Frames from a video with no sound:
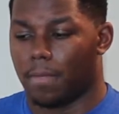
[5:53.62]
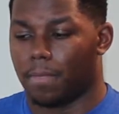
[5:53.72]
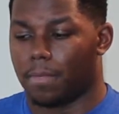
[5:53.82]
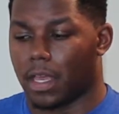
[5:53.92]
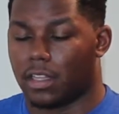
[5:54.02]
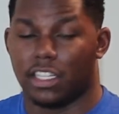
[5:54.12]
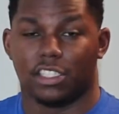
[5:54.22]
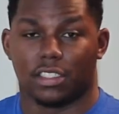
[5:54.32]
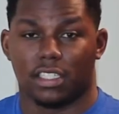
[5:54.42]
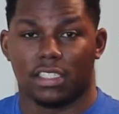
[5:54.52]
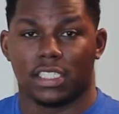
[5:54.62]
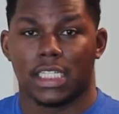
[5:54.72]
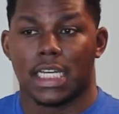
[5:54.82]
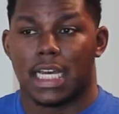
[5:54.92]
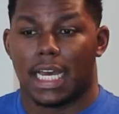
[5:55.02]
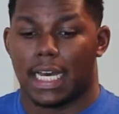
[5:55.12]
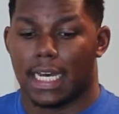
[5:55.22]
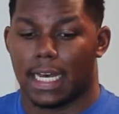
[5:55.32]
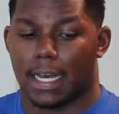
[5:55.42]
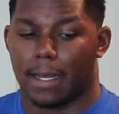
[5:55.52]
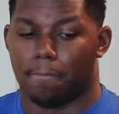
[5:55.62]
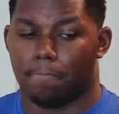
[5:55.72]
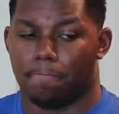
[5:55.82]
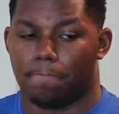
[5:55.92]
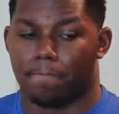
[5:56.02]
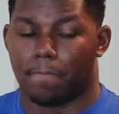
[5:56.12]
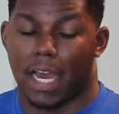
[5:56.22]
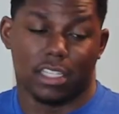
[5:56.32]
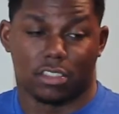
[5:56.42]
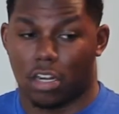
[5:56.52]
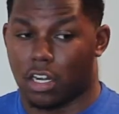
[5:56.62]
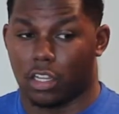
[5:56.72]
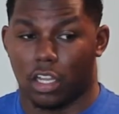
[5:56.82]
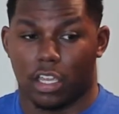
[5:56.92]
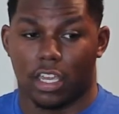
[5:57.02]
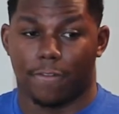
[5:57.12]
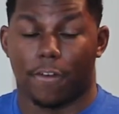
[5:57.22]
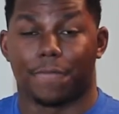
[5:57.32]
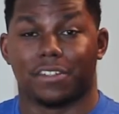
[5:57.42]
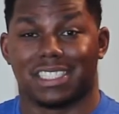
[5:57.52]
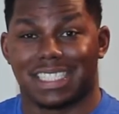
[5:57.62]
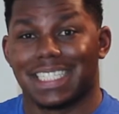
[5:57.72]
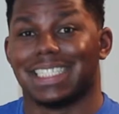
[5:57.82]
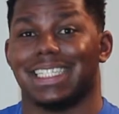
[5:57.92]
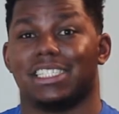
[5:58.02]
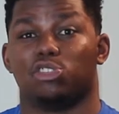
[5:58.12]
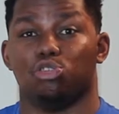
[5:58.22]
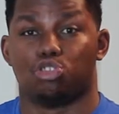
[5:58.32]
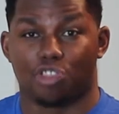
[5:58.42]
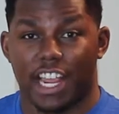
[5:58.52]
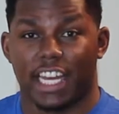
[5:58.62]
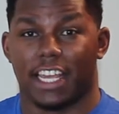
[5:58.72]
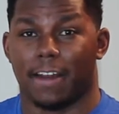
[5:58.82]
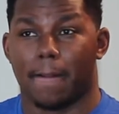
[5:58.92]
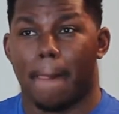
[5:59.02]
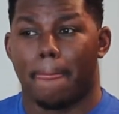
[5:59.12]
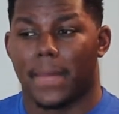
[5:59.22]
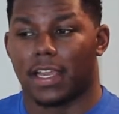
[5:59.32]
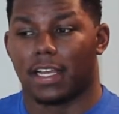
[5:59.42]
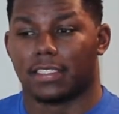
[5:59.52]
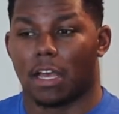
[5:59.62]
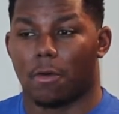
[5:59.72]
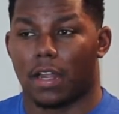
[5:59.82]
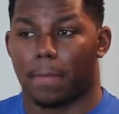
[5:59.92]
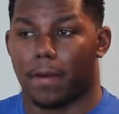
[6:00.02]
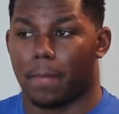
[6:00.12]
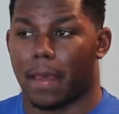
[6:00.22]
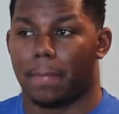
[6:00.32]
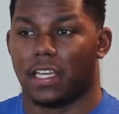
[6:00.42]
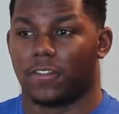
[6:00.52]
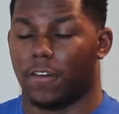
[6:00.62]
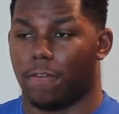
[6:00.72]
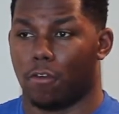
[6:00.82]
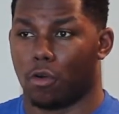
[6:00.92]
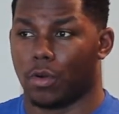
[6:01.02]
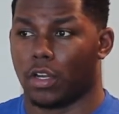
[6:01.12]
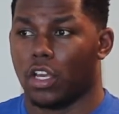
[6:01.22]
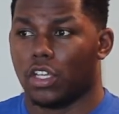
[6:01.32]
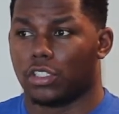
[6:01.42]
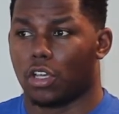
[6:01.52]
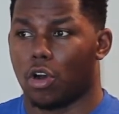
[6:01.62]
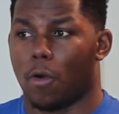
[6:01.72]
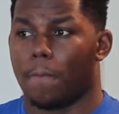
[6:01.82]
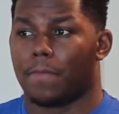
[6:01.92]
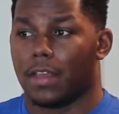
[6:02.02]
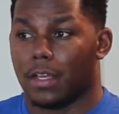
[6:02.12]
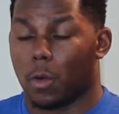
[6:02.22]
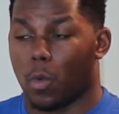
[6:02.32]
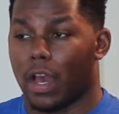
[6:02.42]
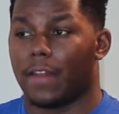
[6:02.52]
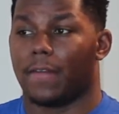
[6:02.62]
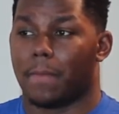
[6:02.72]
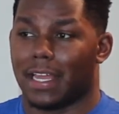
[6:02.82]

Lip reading: my collegiate season, I started looking for facilities to train in because I wanted to put my best foot forward. So what my